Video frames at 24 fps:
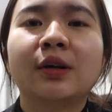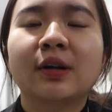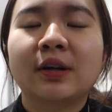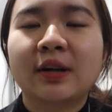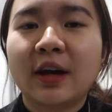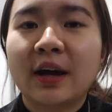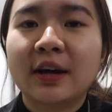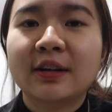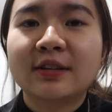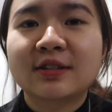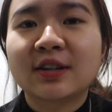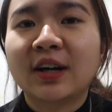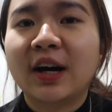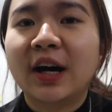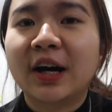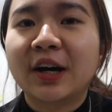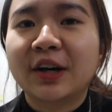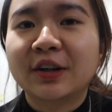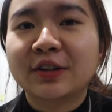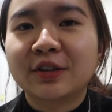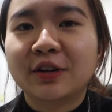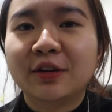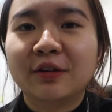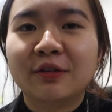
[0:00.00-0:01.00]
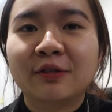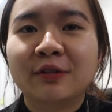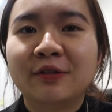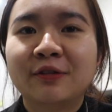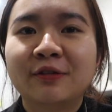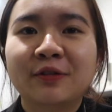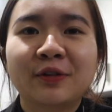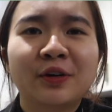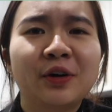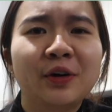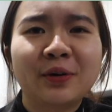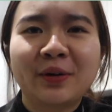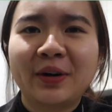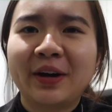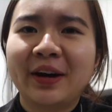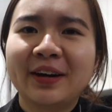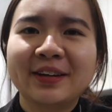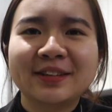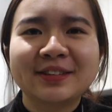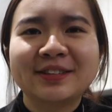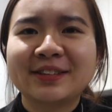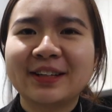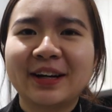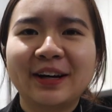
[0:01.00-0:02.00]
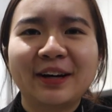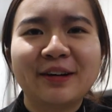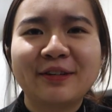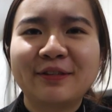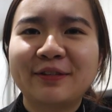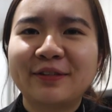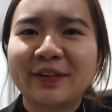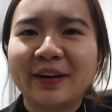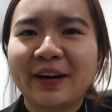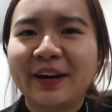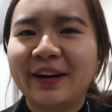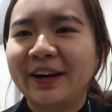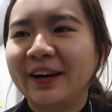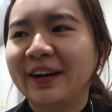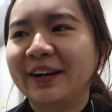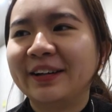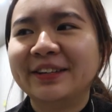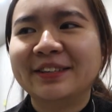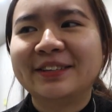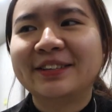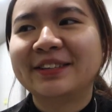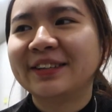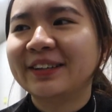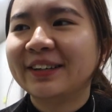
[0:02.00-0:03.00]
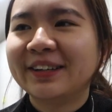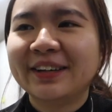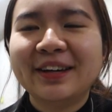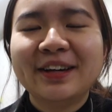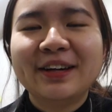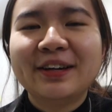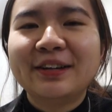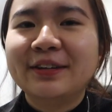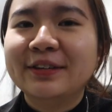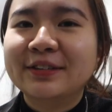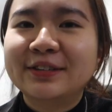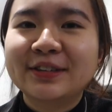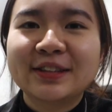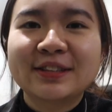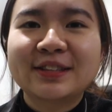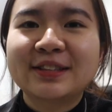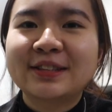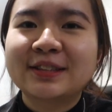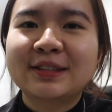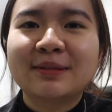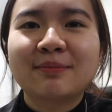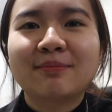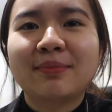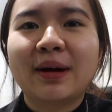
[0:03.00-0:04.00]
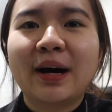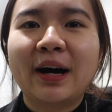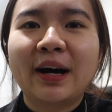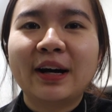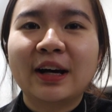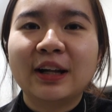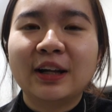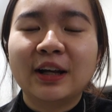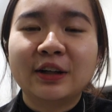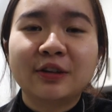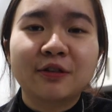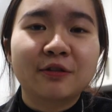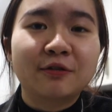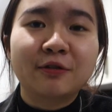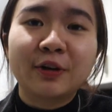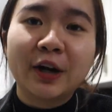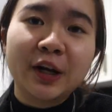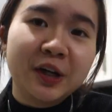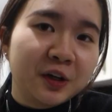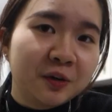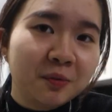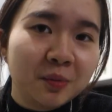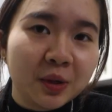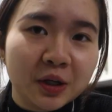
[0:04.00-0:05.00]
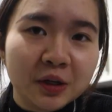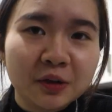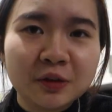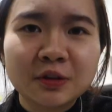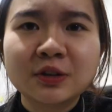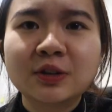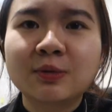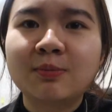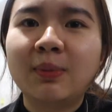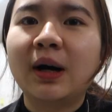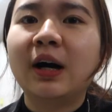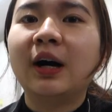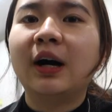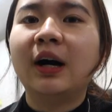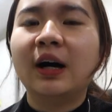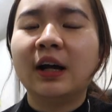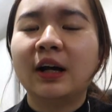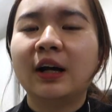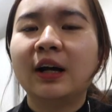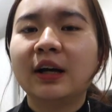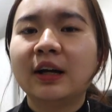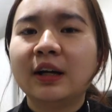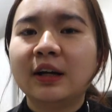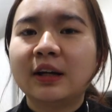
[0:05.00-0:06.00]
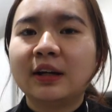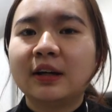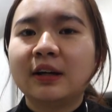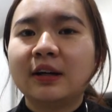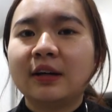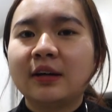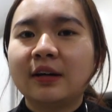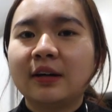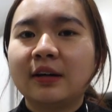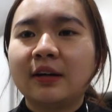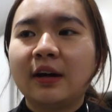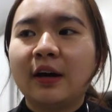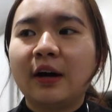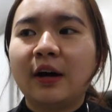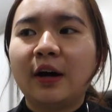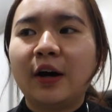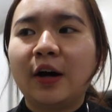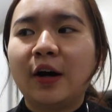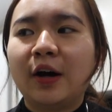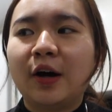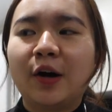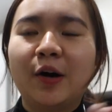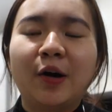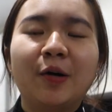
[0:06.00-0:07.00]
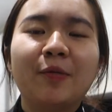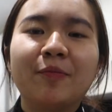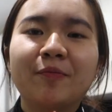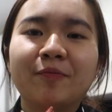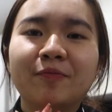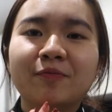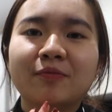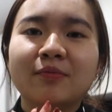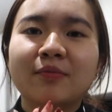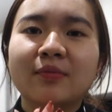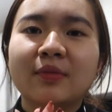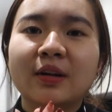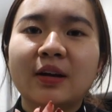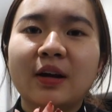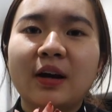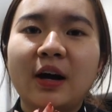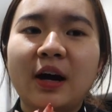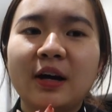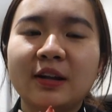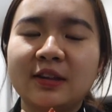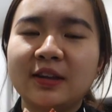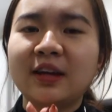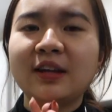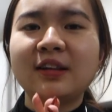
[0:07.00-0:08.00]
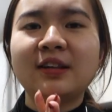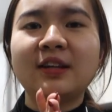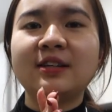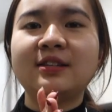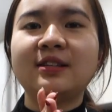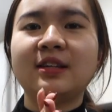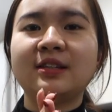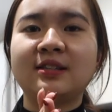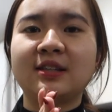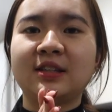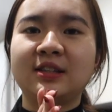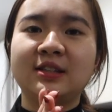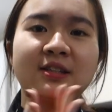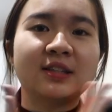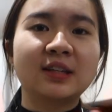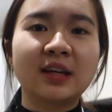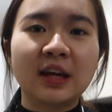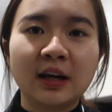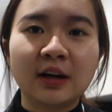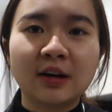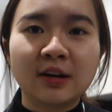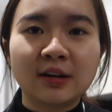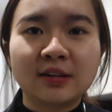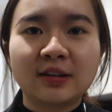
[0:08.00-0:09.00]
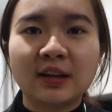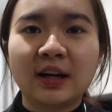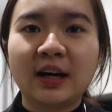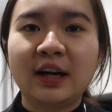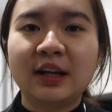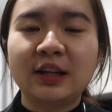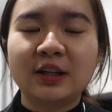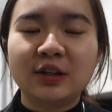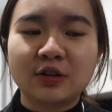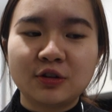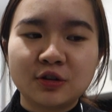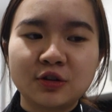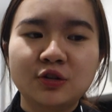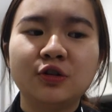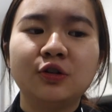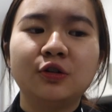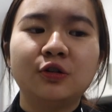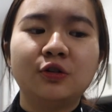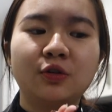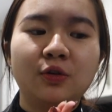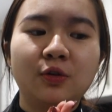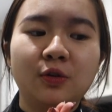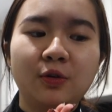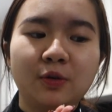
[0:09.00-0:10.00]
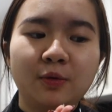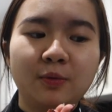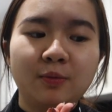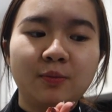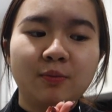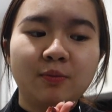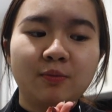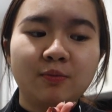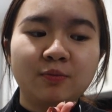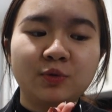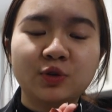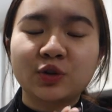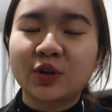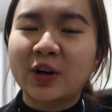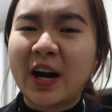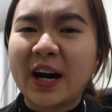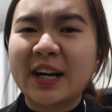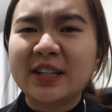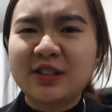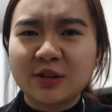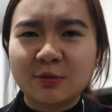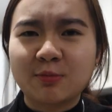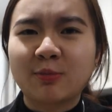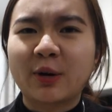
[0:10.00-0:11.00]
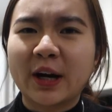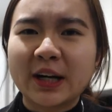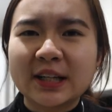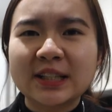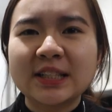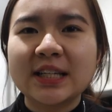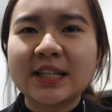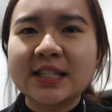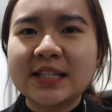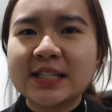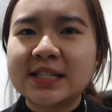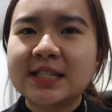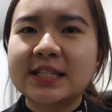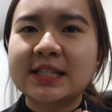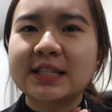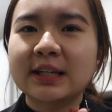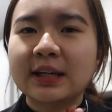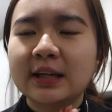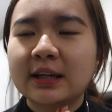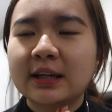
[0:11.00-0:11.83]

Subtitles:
get tired of cooking stuff and you just buy a lot of ready meals, but I think this is a skill that you should try to practice